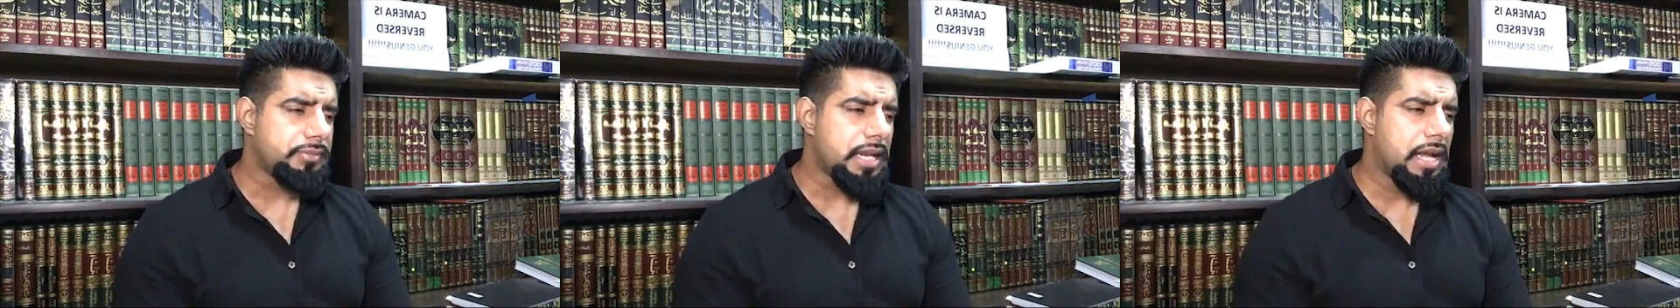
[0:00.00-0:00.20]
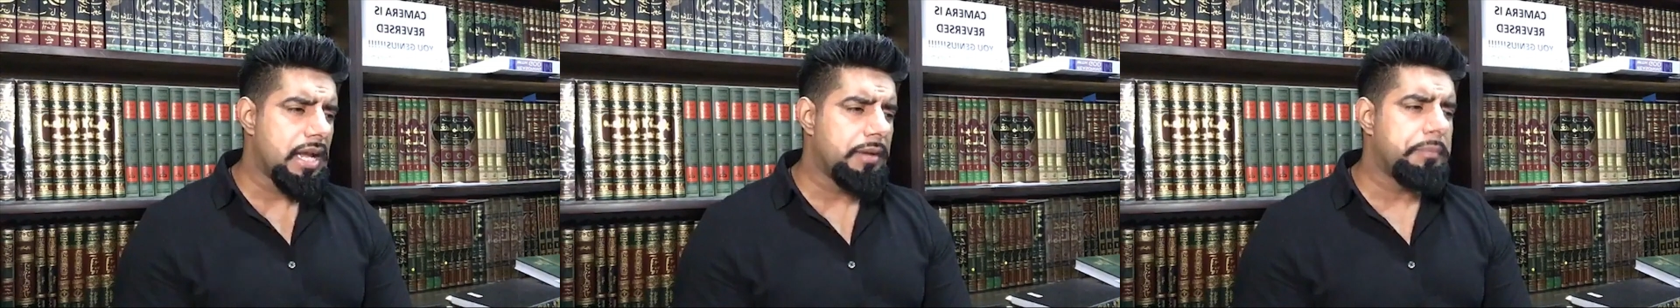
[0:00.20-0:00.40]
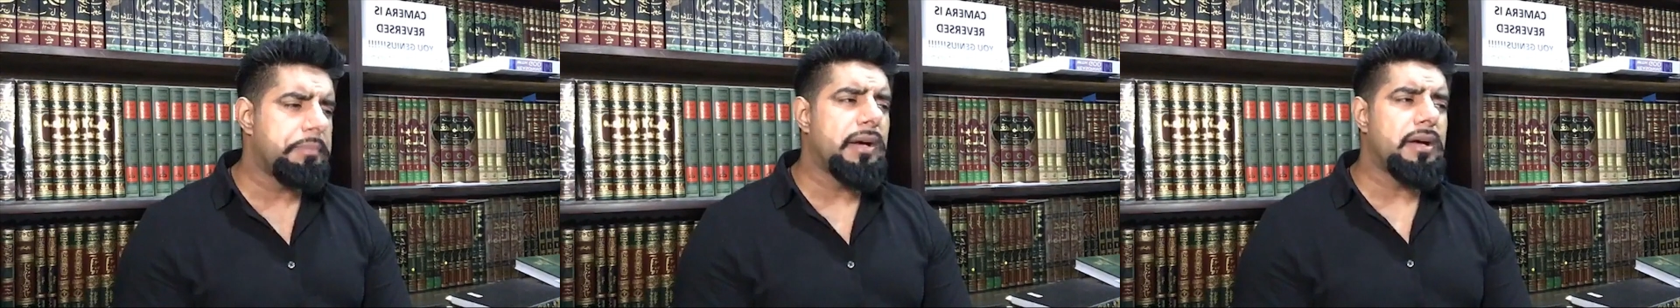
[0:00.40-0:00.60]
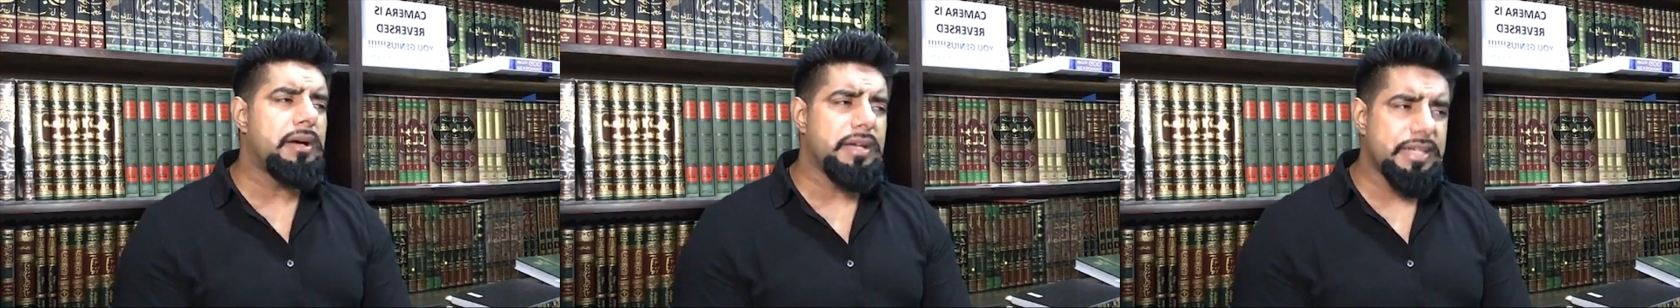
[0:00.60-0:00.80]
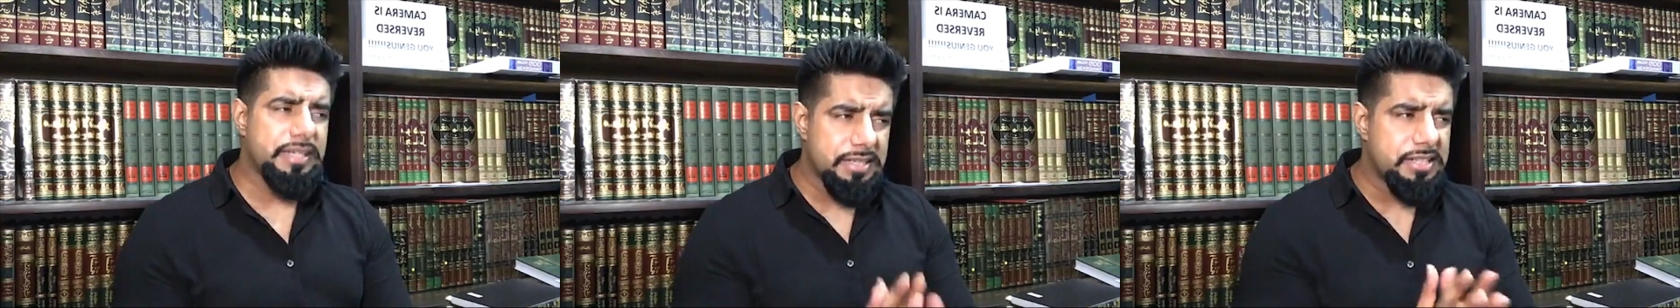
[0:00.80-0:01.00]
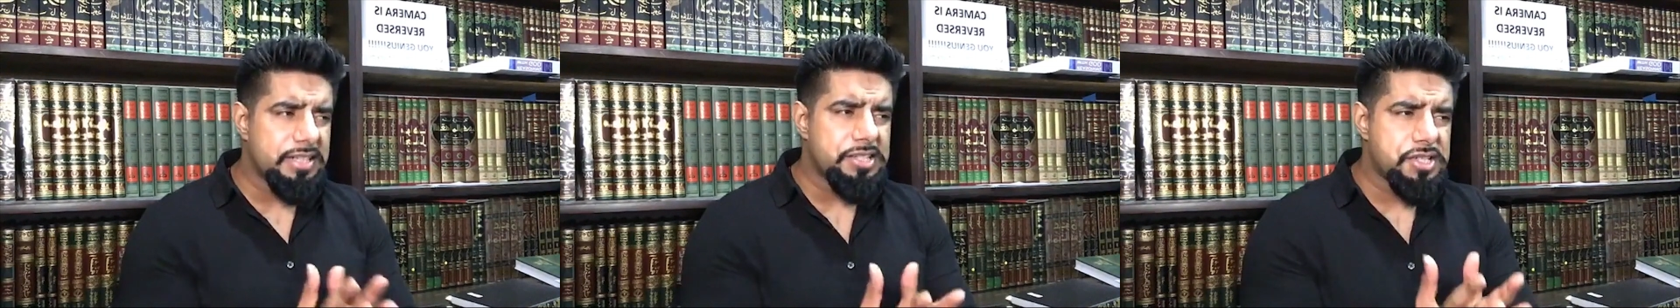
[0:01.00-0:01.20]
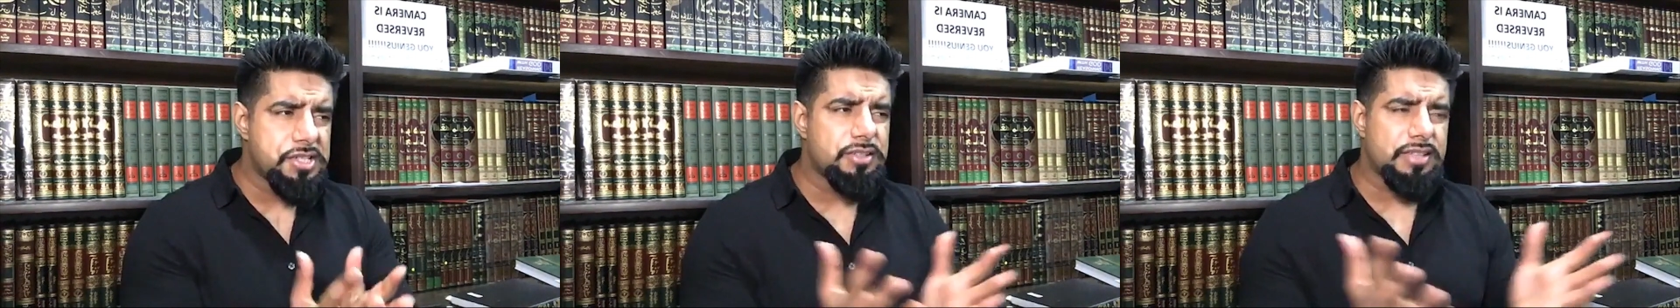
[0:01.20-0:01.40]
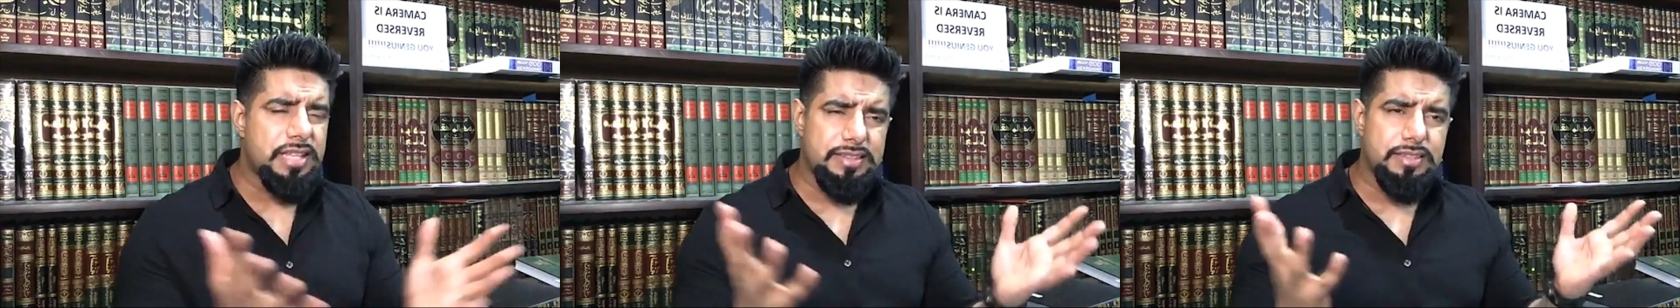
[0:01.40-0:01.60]
But in addition to
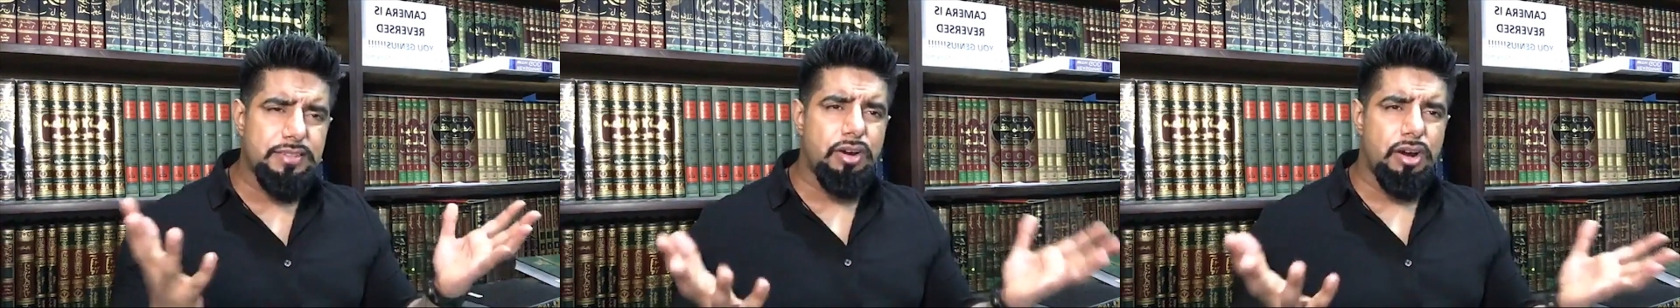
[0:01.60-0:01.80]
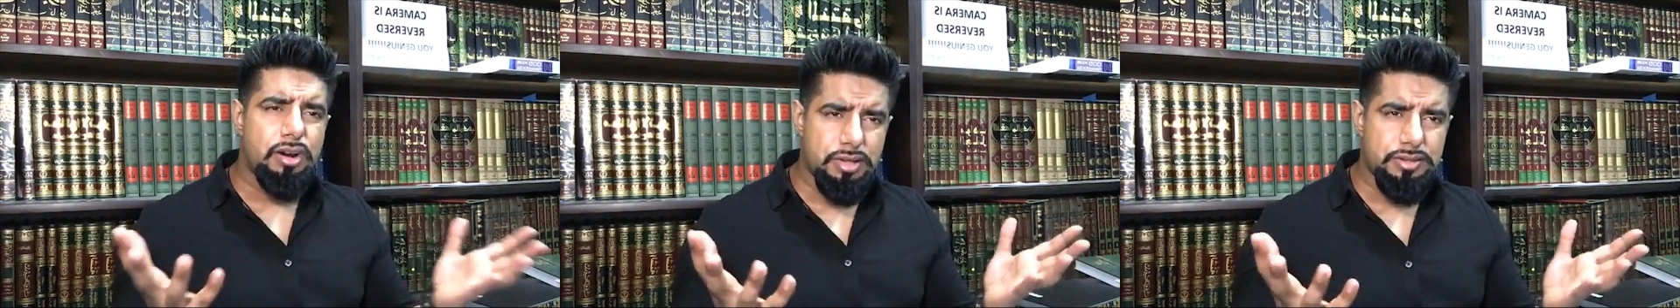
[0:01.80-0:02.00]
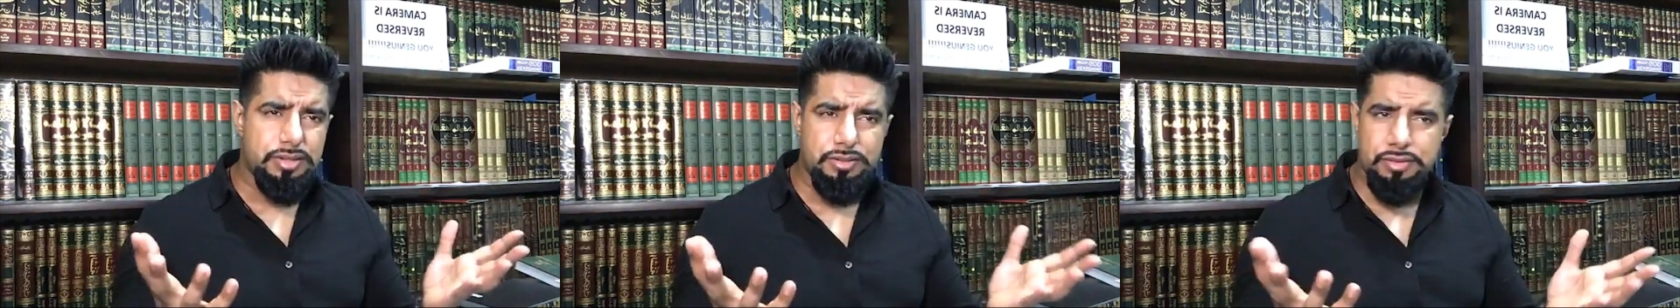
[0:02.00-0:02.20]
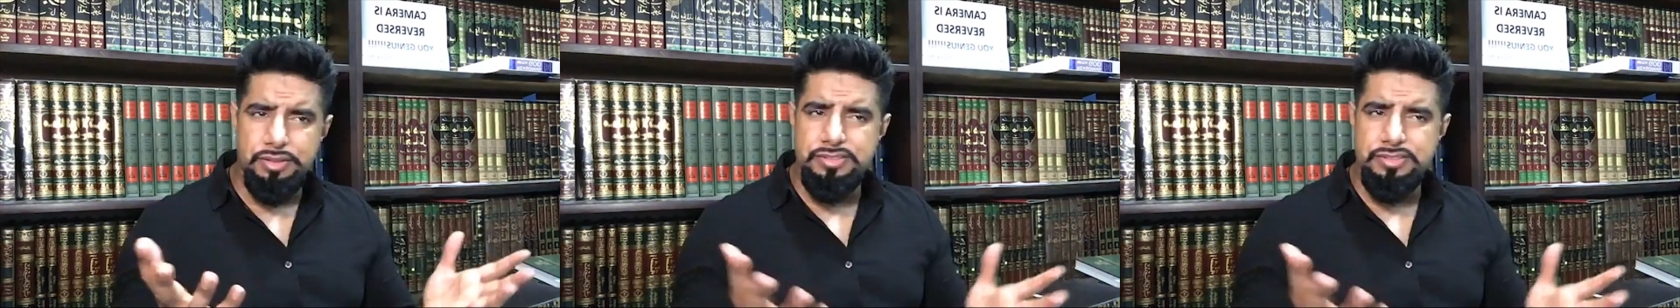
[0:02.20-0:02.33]
that, there is